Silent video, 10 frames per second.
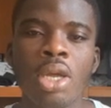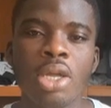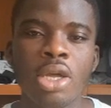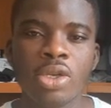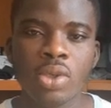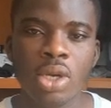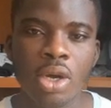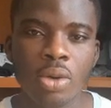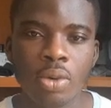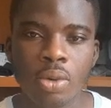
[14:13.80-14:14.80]
Yeah, so
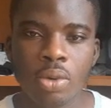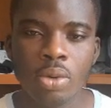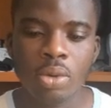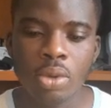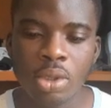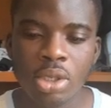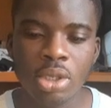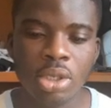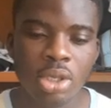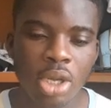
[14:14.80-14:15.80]
now,
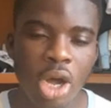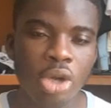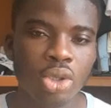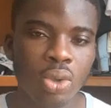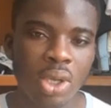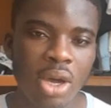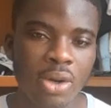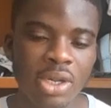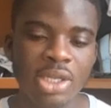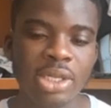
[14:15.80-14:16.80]
how do you
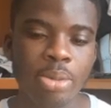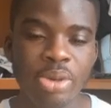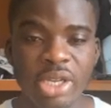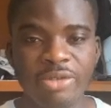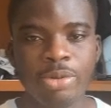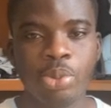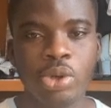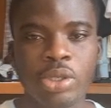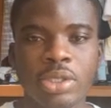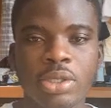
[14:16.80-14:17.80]
calculate the break-even
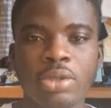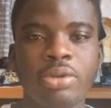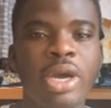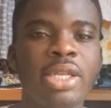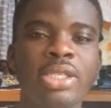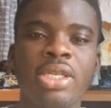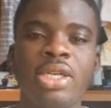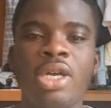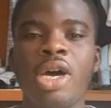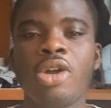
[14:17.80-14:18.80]
point, right?
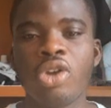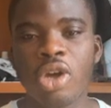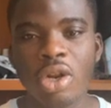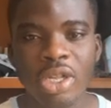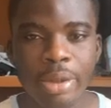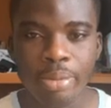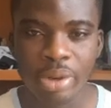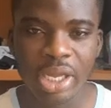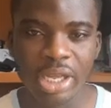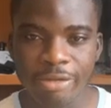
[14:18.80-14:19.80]
How do you calculate the
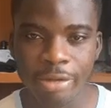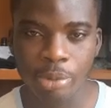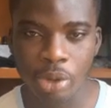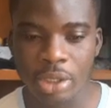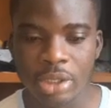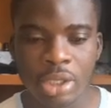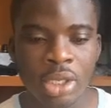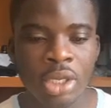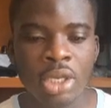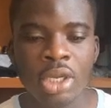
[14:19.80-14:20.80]
break-even point?
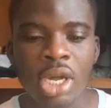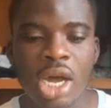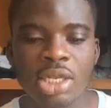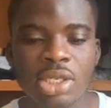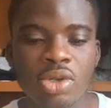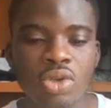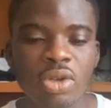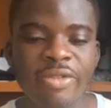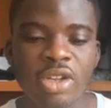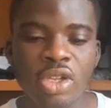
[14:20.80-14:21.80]
As sales
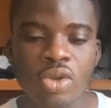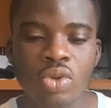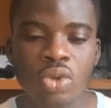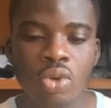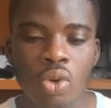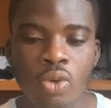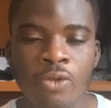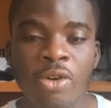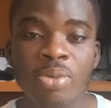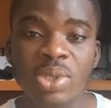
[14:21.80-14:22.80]
revenues grow
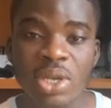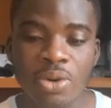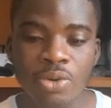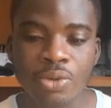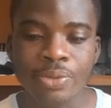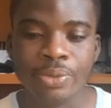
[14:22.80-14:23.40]
from zero,